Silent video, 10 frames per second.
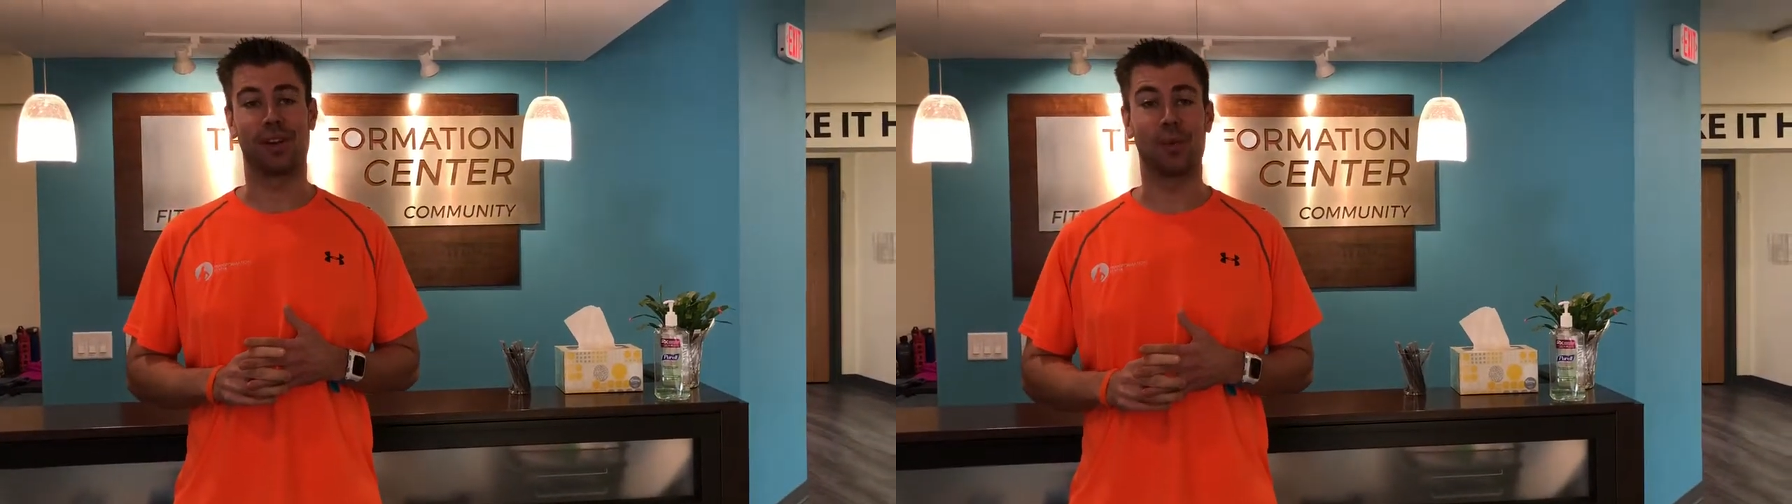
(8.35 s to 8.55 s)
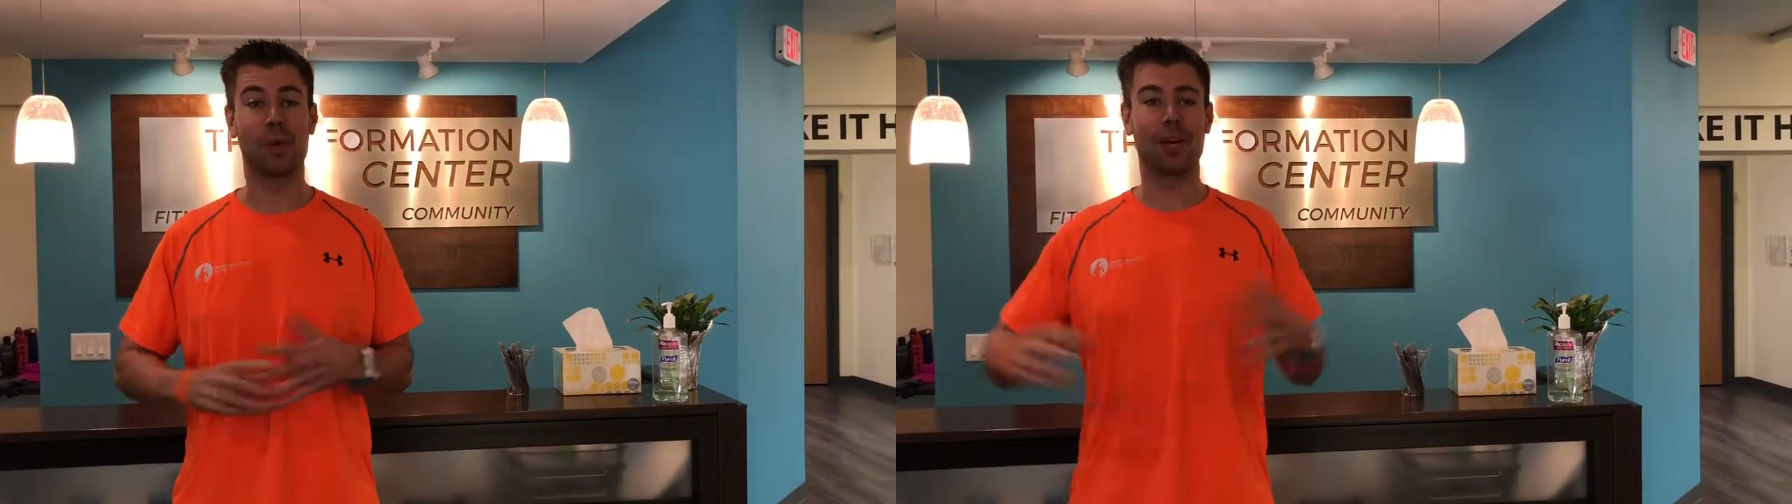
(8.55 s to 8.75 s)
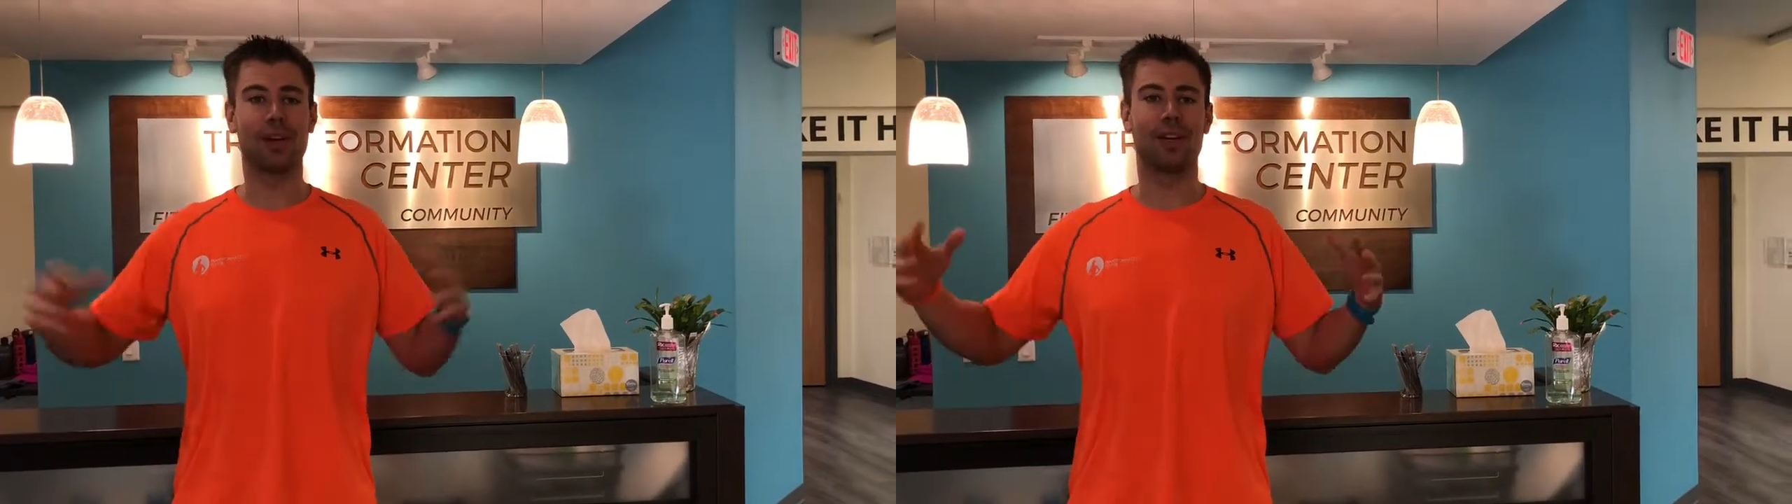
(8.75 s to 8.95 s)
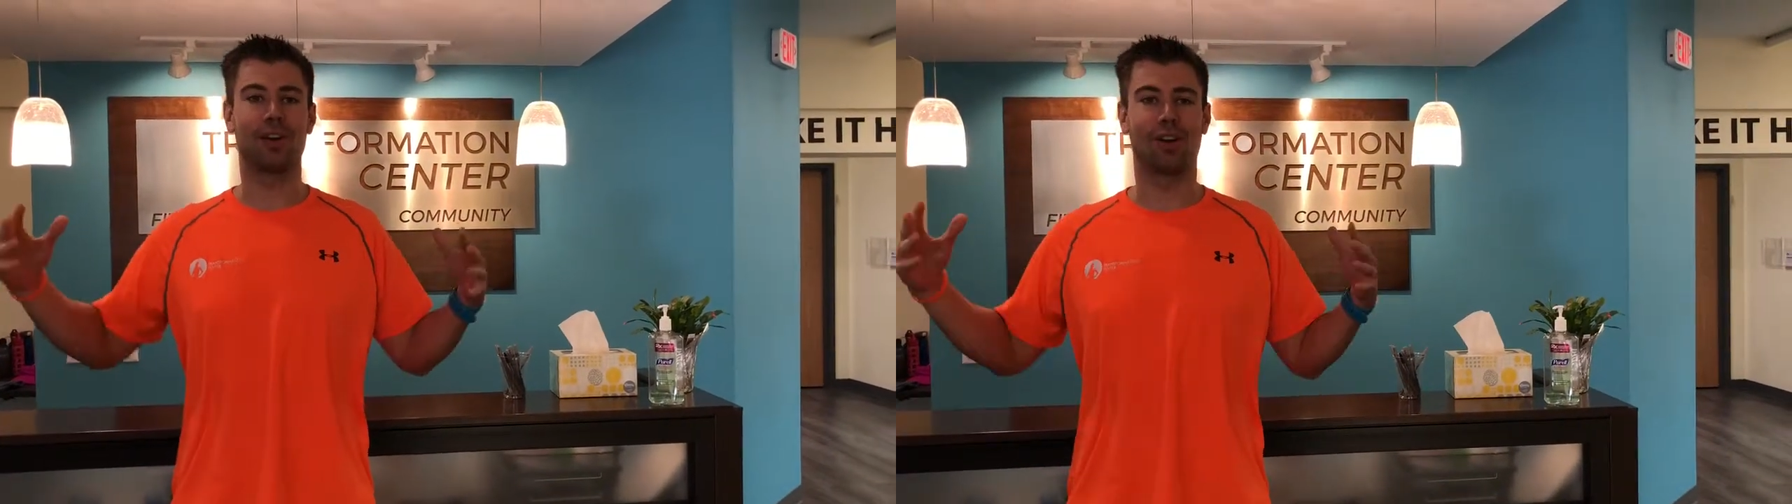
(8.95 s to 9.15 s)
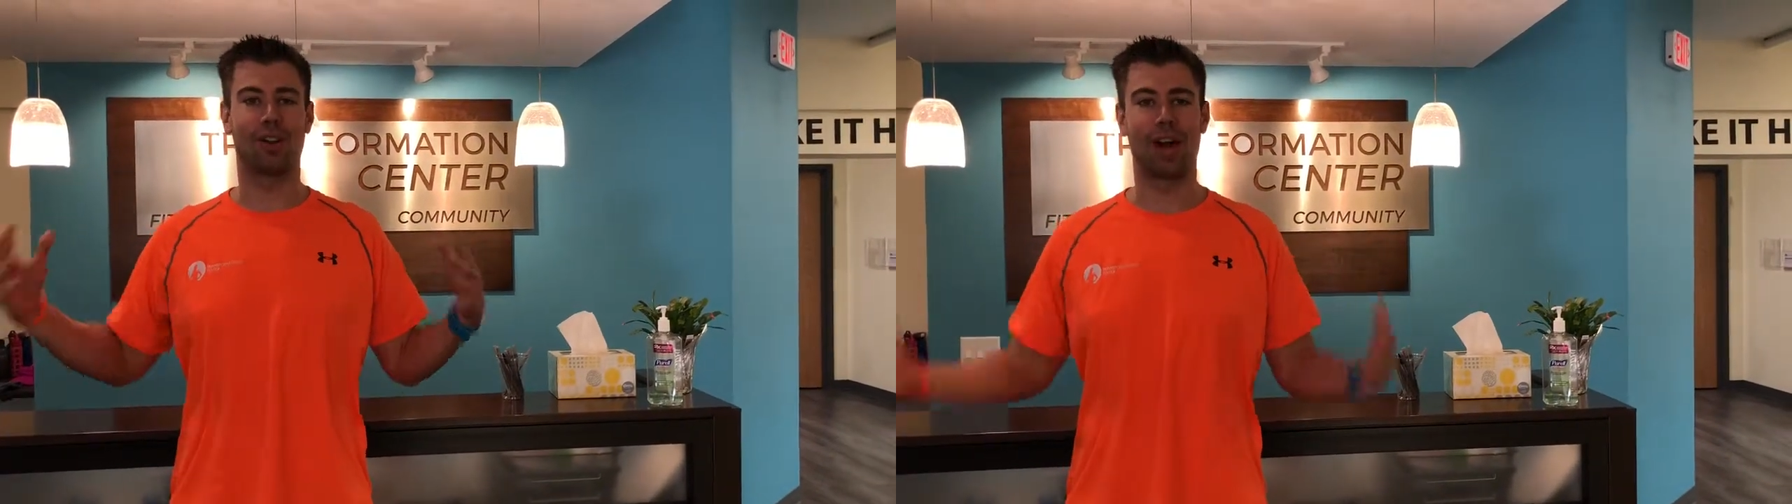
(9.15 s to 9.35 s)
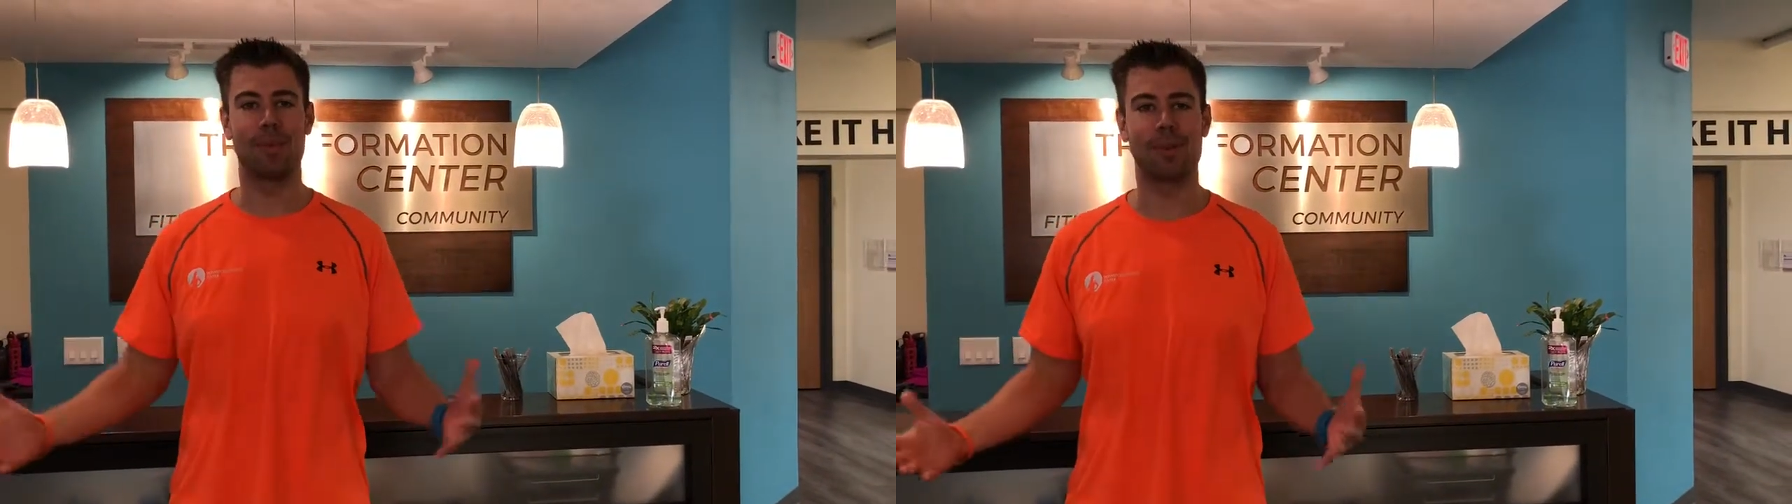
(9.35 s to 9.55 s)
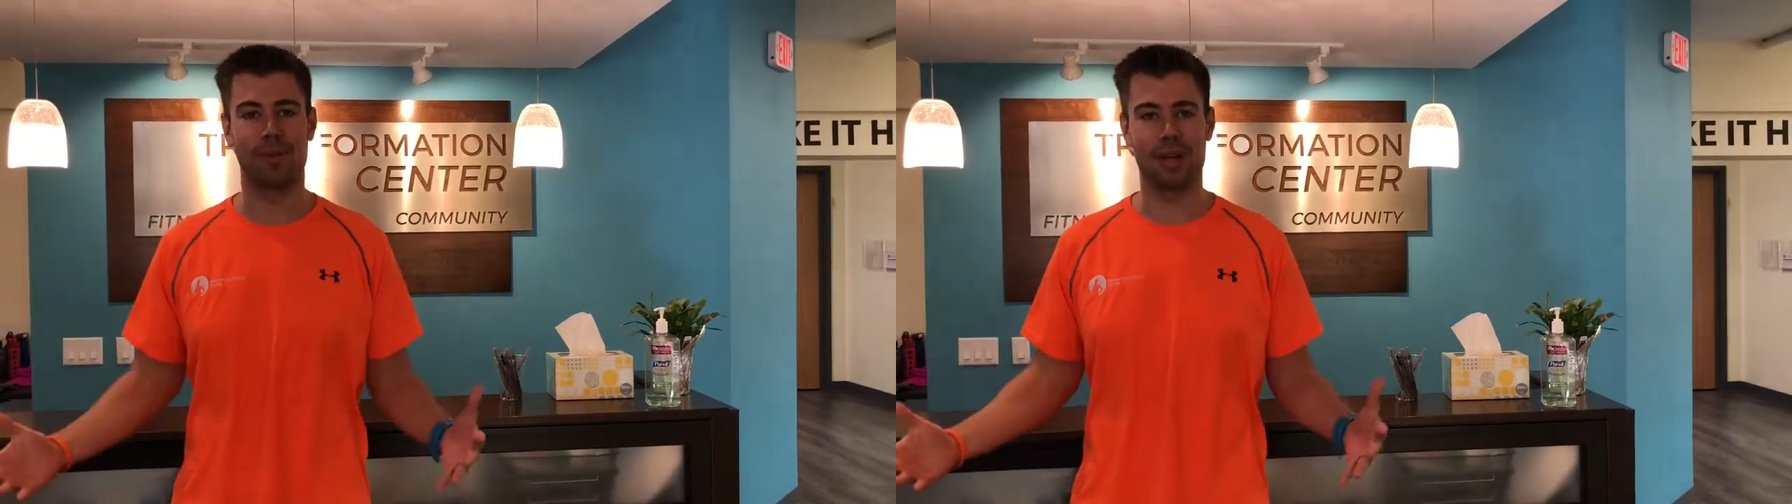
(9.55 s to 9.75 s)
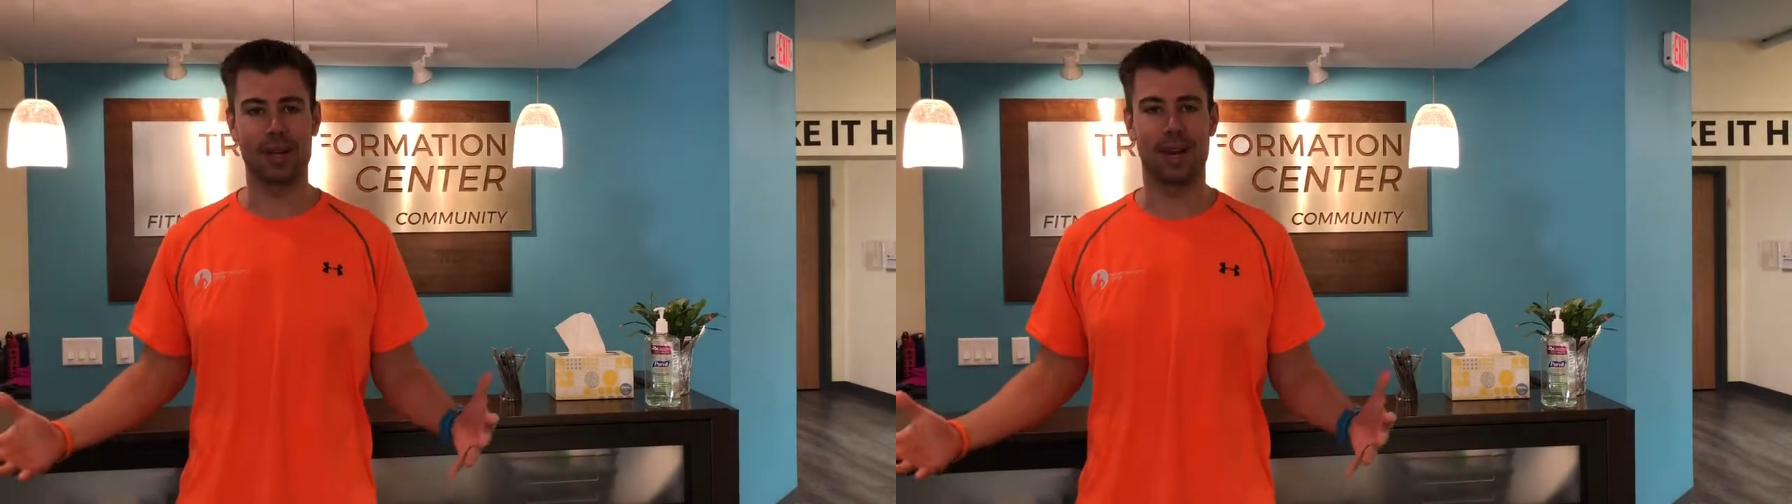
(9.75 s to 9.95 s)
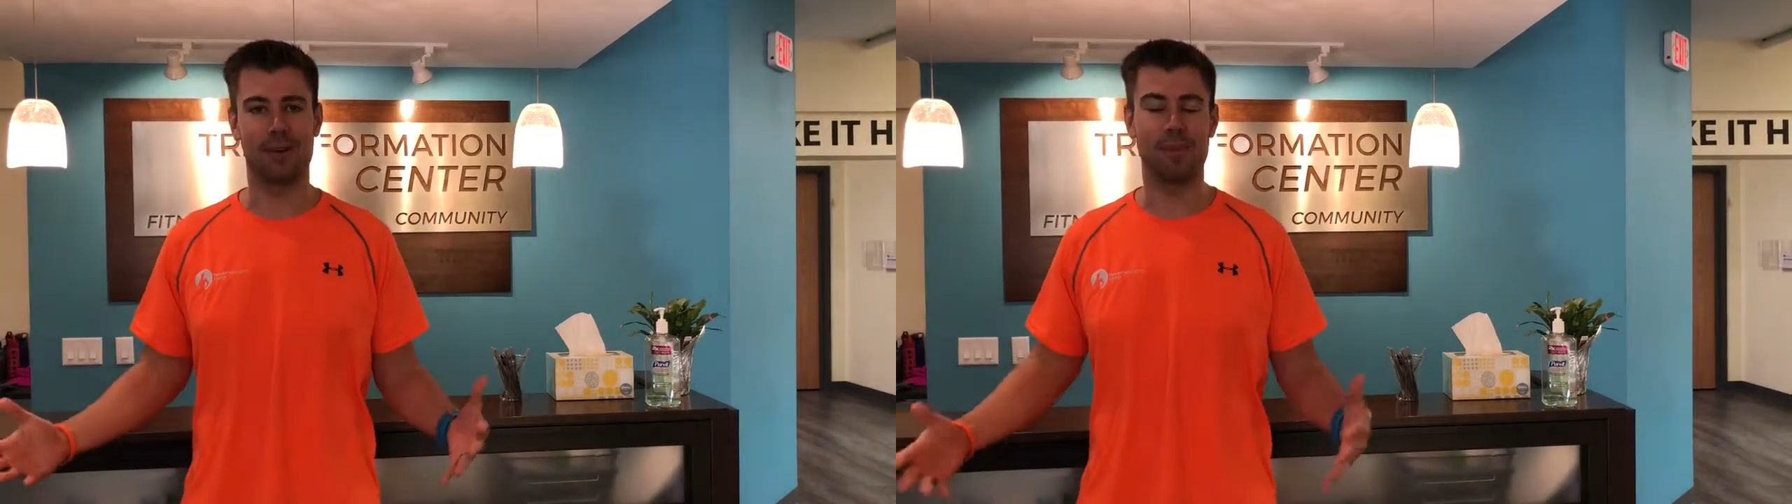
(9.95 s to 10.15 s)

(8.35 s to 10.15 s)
And we are in our lobby right now.